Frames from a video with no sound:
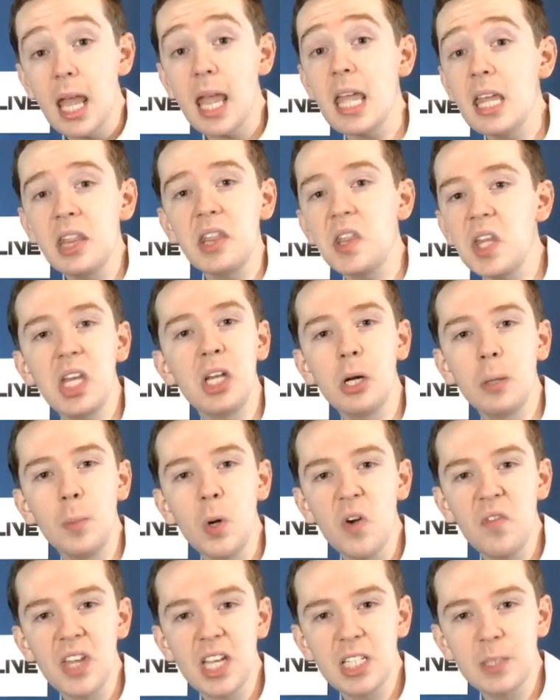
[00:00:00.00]
in-theater
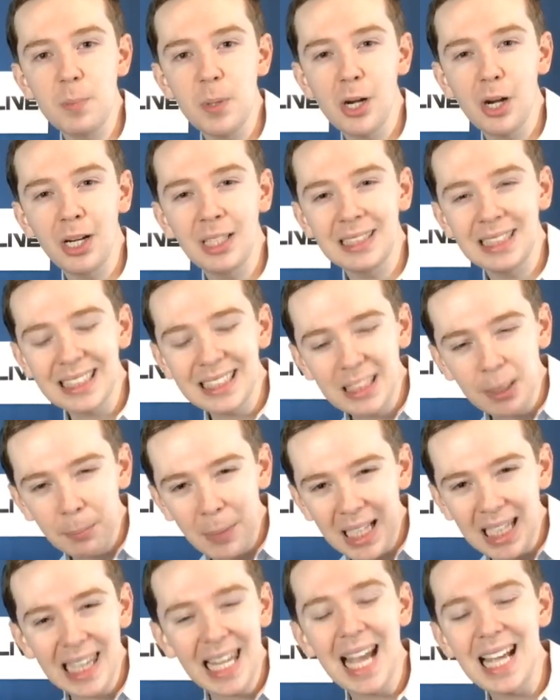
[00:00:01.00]
movie experiences,
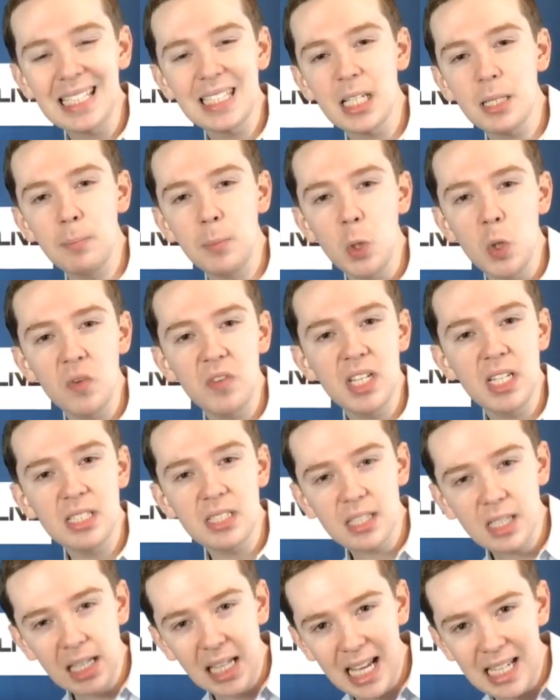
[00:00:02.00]
some classic
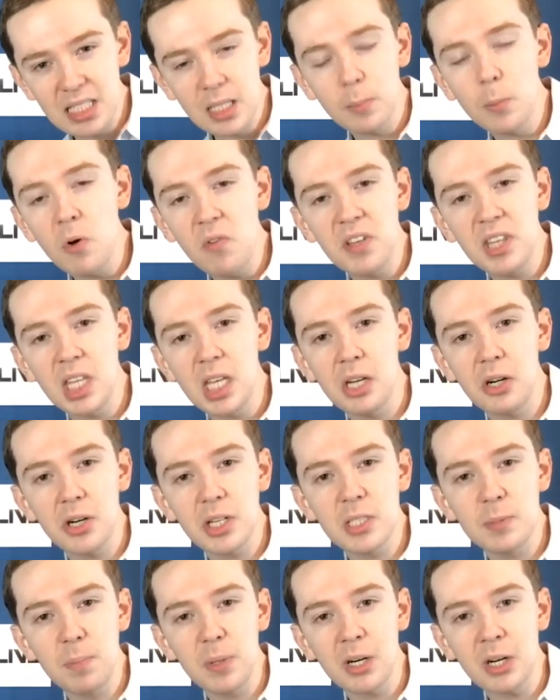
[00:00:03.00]
movies, classic movie theater
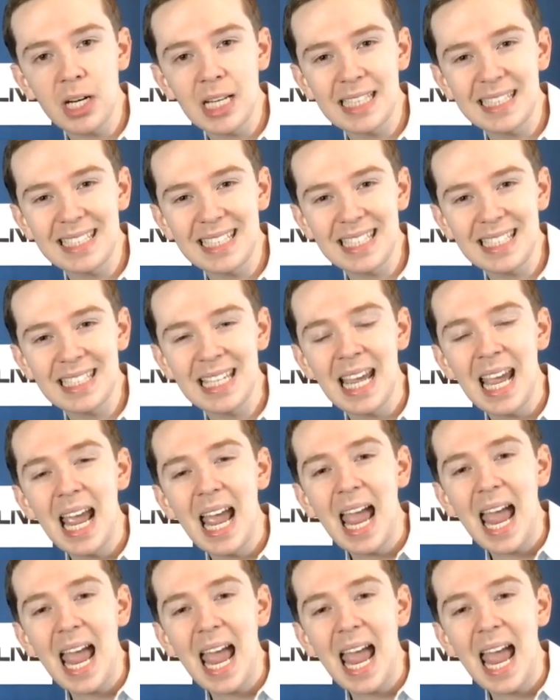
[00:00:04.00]
experiences,